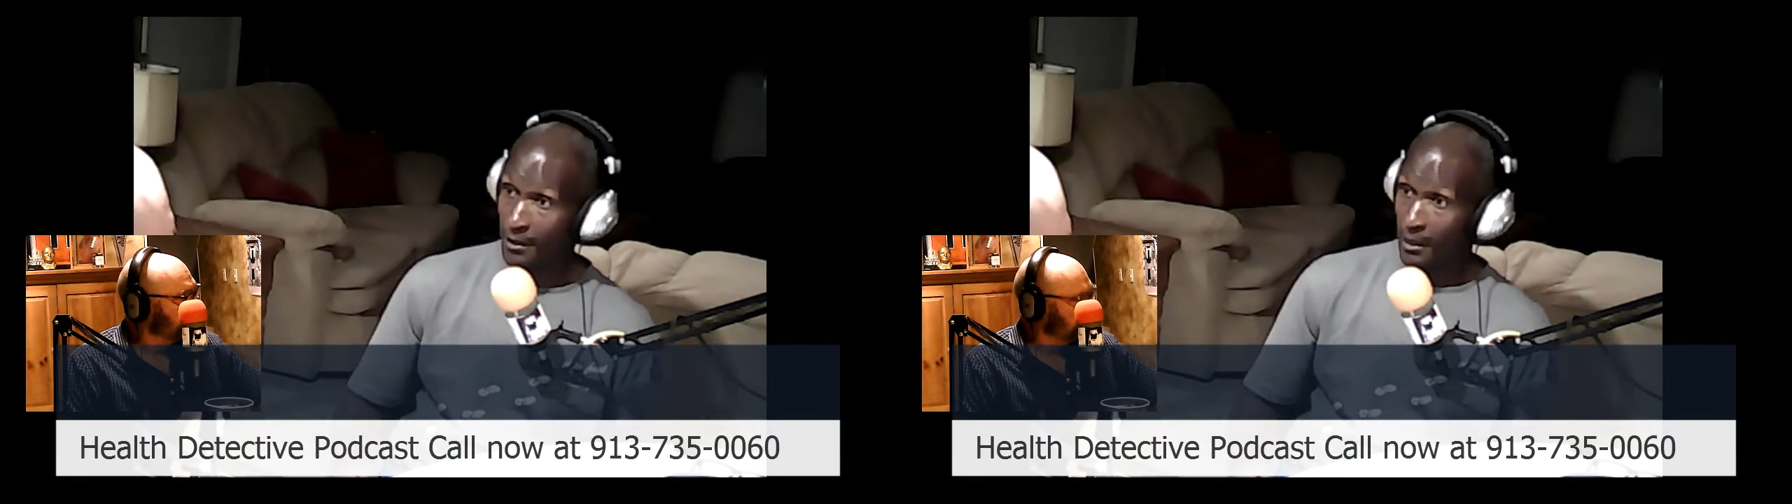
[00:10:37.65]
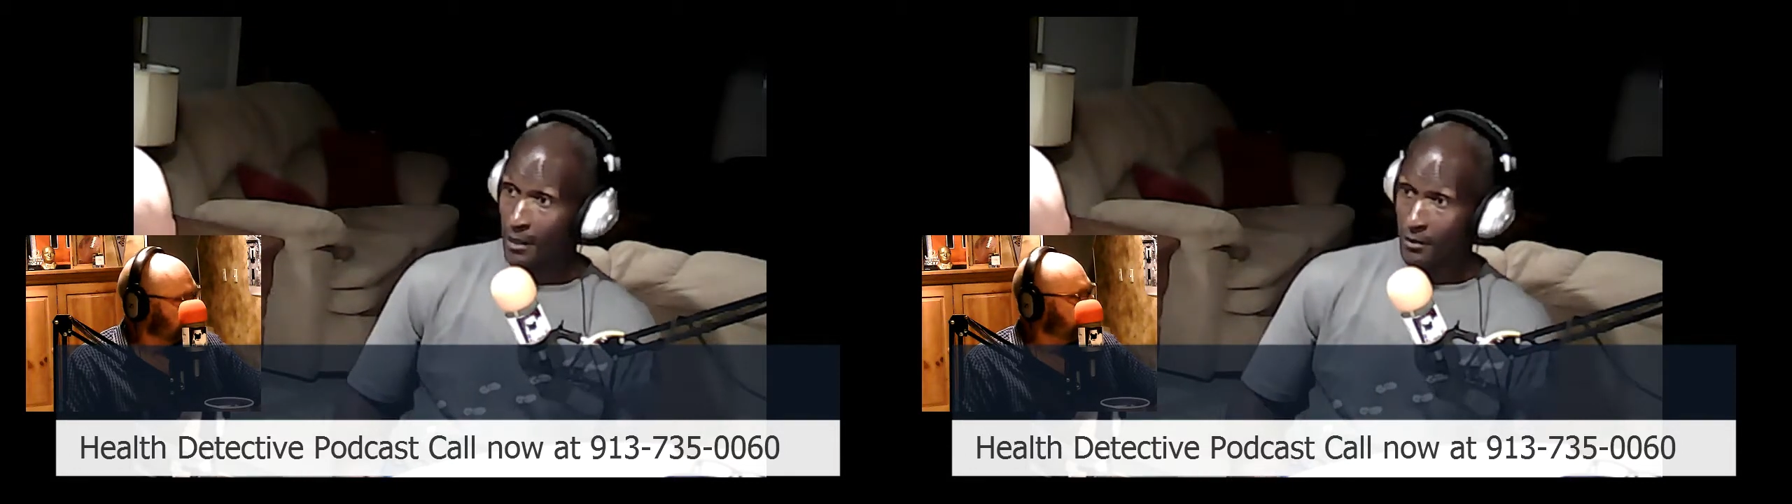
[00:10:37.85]

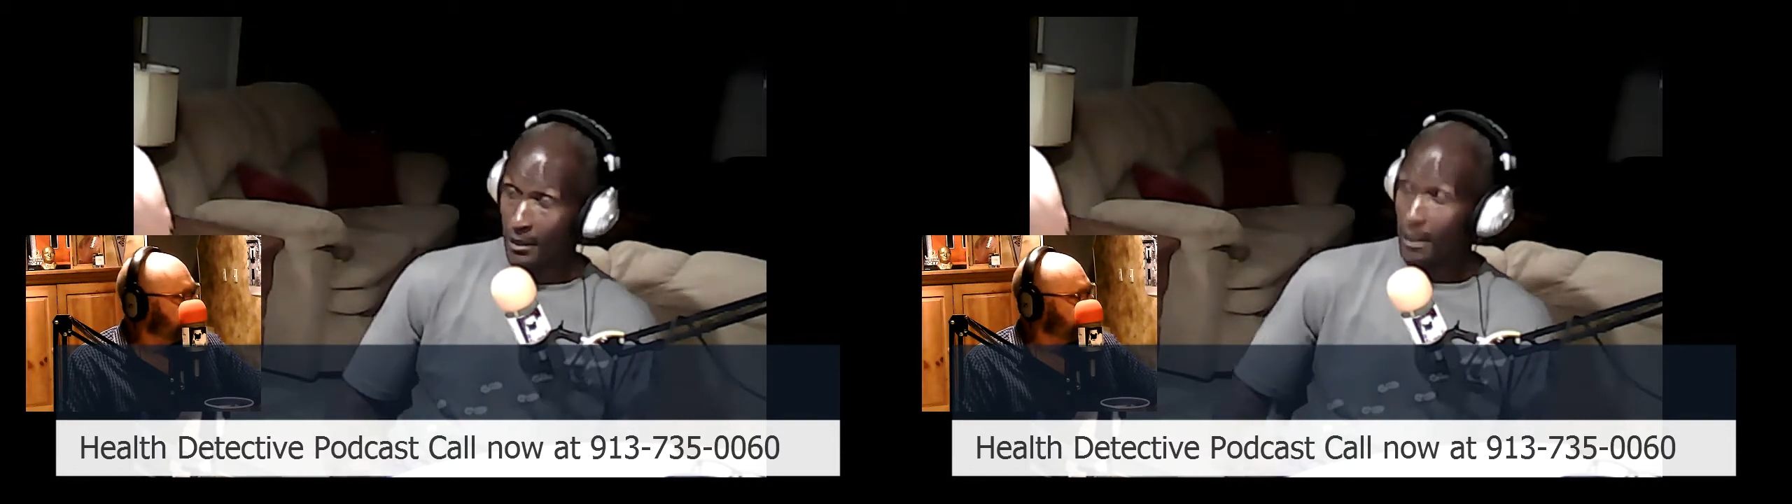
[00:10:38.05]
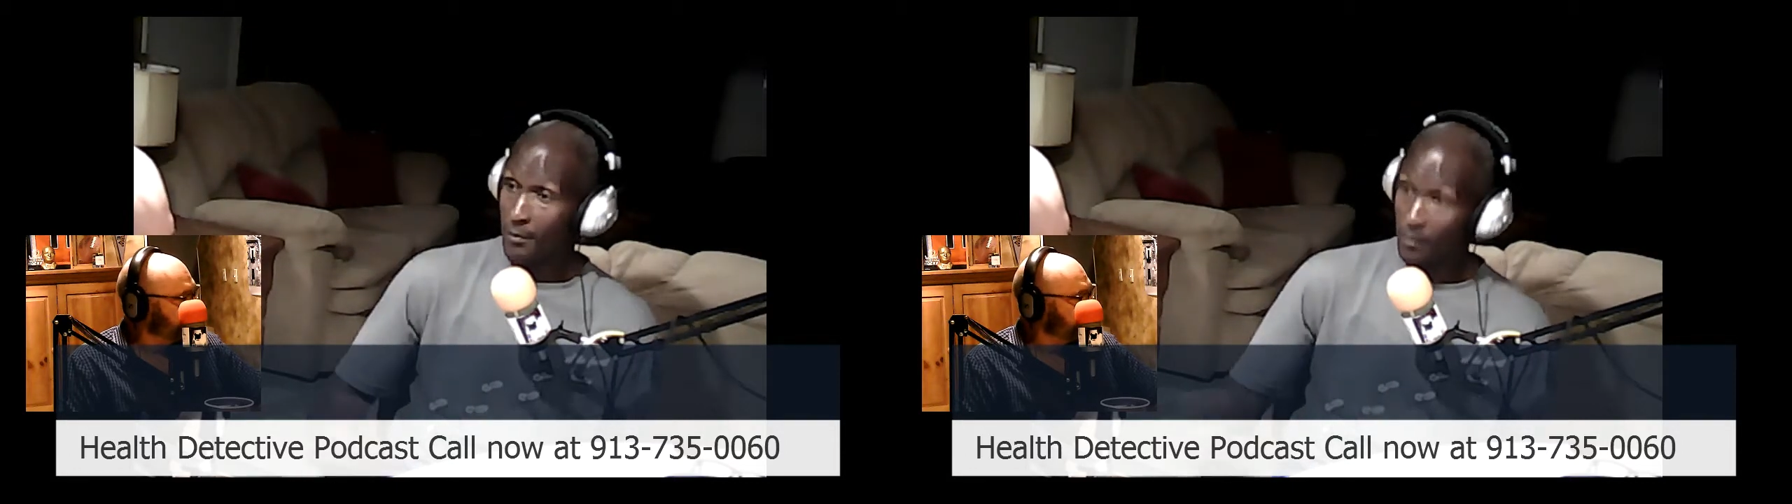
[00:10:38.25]
so
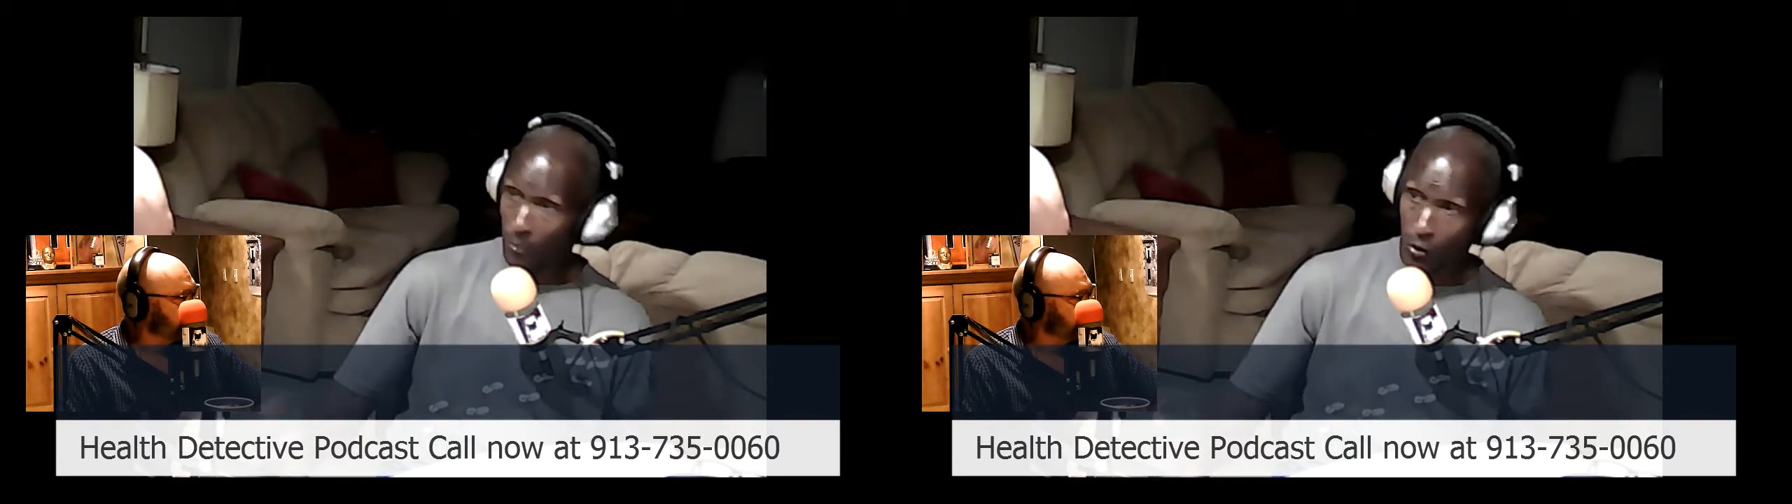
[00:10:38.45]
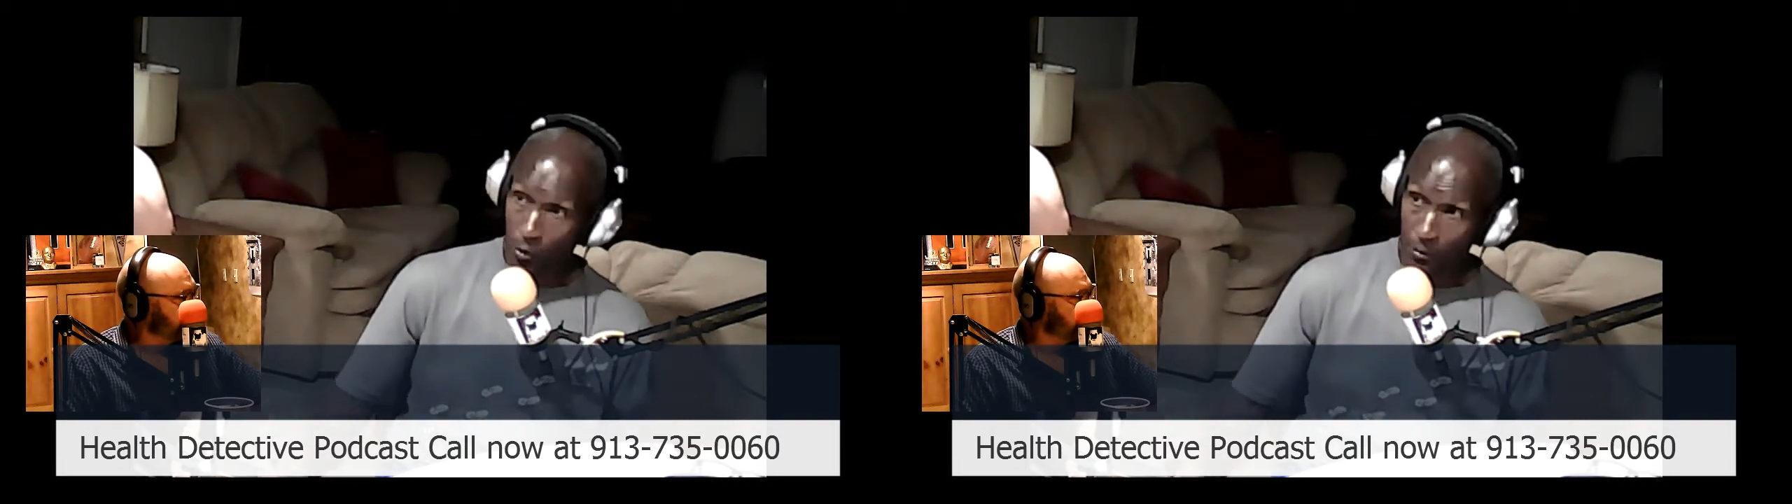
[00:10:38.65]
that gives you
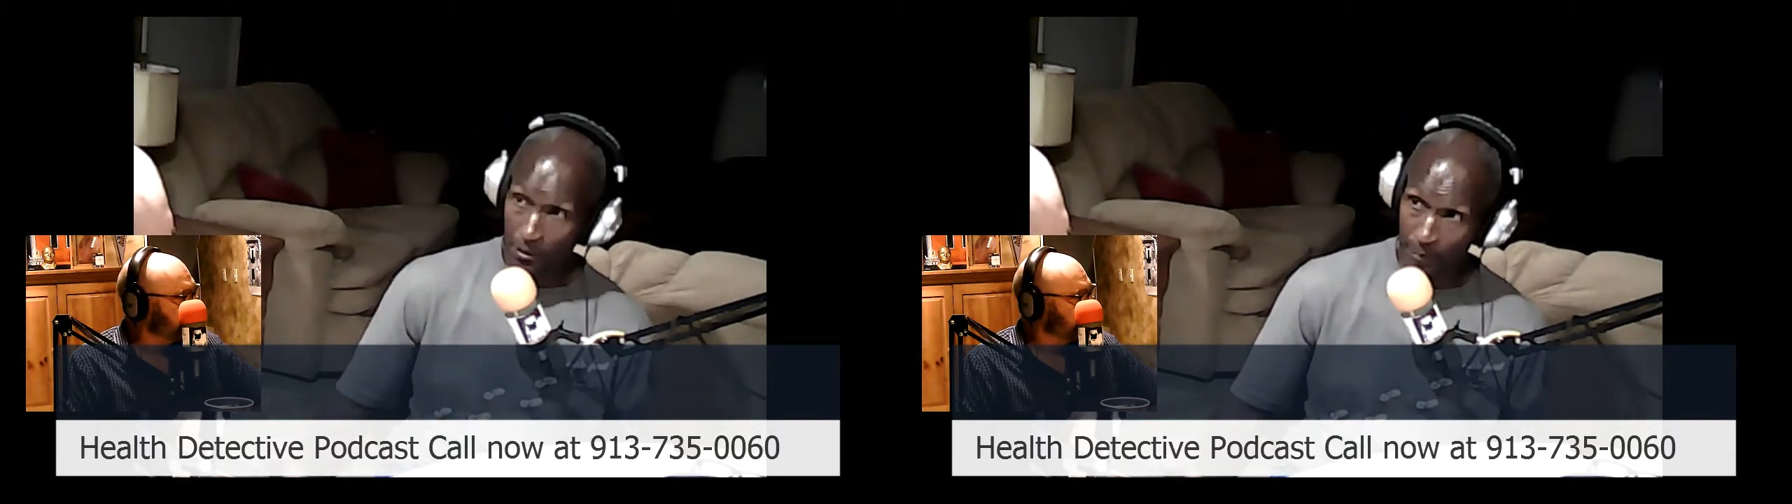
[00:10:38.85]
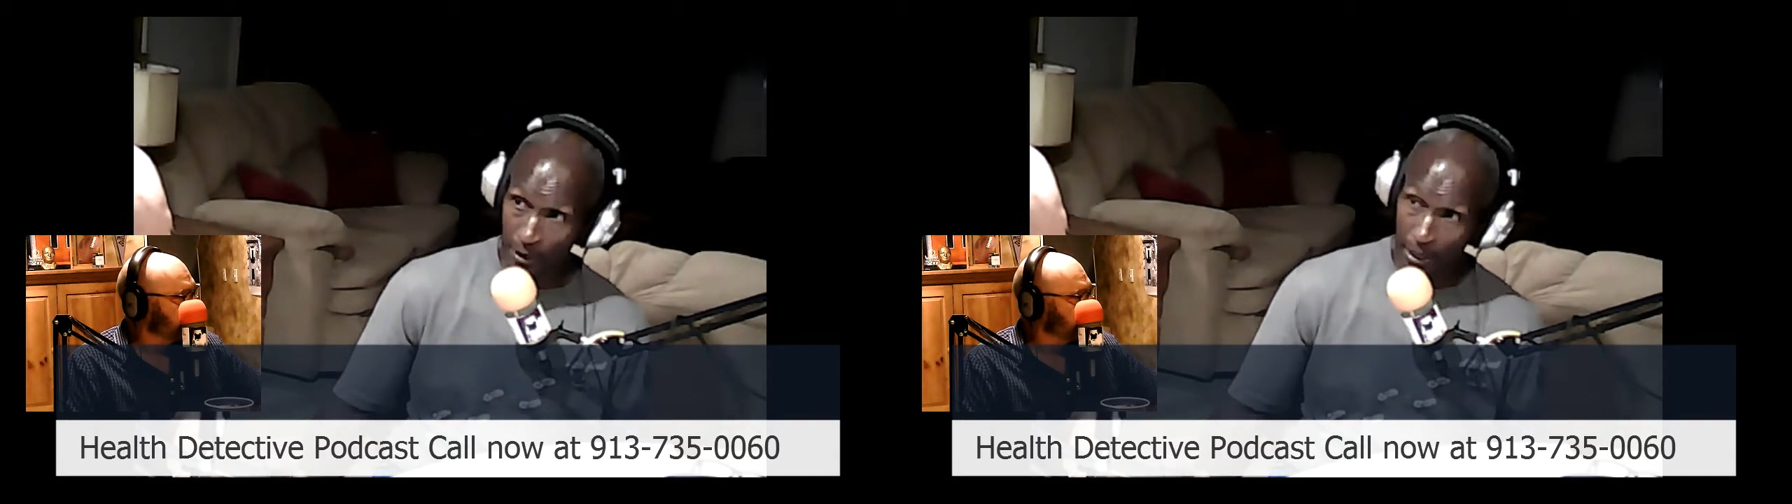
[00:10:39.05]
more core
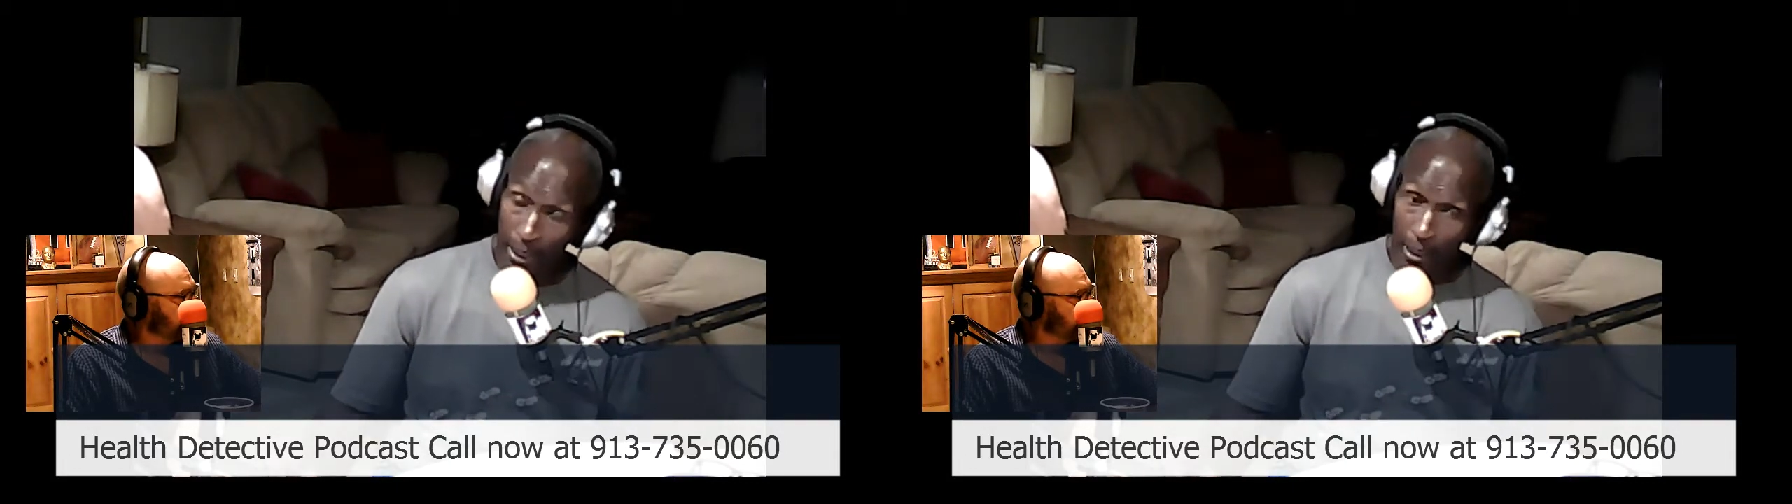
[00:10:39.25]
stability.